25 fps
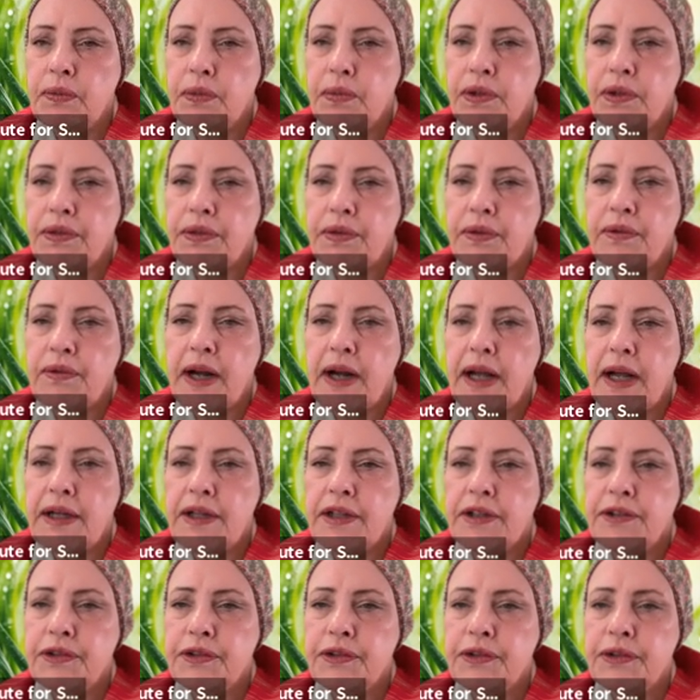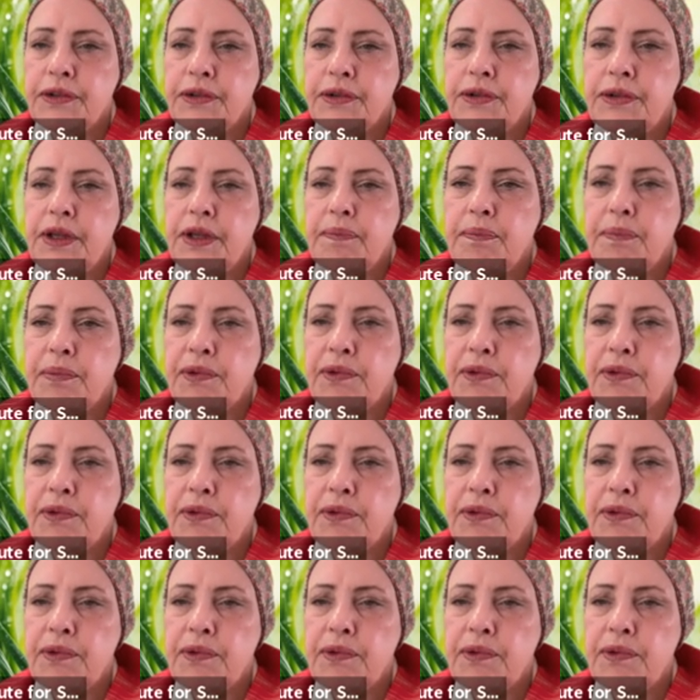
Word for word: with gratitude and